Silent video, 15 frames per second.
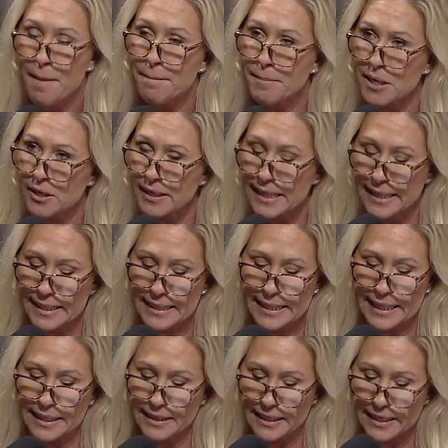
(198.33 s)
million
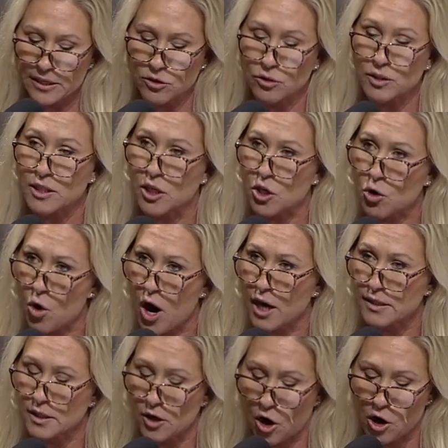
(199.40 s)
illegals
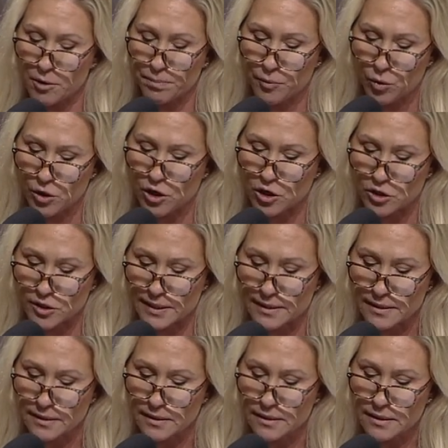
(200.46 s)
across our
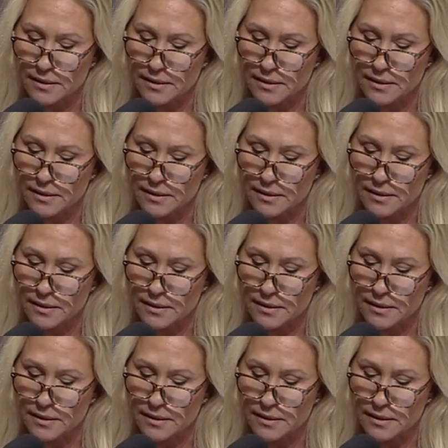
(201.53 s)
borders.